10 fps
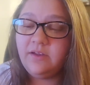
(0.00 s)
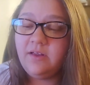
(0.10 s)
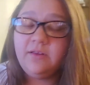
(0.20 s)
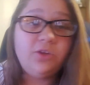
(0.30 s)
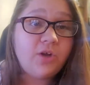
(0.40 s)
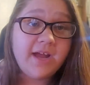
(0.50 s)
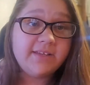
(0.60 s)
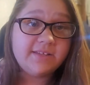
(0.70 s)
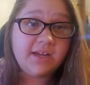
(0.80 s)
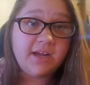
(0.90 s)
you
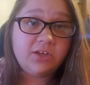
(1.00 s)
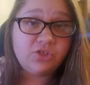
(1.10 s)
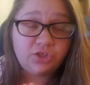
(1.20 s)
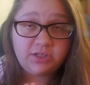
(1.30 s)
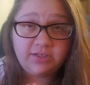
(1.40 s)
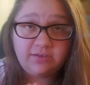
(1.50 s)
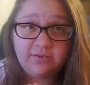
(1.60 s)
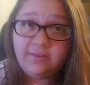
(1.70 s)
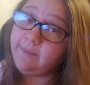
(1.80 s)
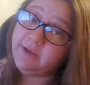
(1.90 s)
guys should
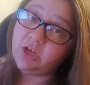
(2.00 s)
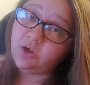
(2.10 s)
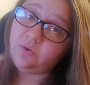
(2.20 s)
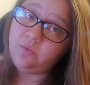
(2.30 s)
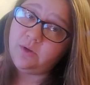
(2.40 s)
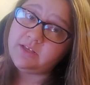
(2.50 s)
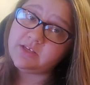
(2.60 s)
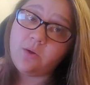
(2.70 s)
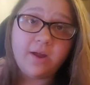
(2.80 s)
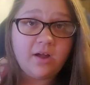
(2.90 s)
let me know what's
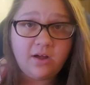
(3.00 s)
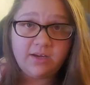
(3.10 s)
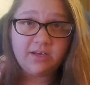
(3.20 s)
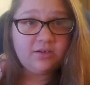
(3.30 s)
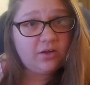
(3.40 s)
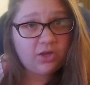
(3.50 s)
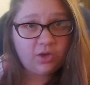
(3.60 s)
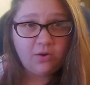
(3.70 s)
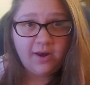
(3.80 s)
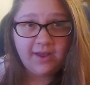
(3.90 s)
going on in
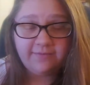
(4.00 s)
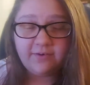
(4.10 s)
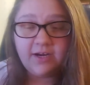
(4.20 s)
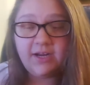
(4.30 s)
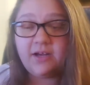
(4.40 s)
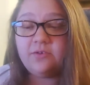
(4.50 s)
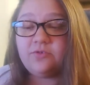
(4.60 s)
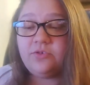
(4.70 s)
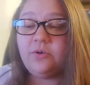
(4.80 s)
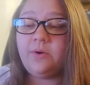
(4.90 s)
your life right now.
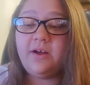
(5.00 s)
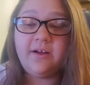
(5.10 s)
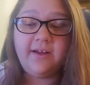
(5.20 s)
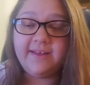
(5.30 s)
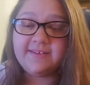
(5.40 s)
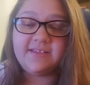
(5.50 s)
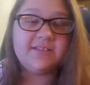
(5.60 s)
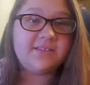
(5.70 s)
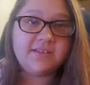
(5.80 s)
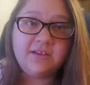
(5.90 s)
So has this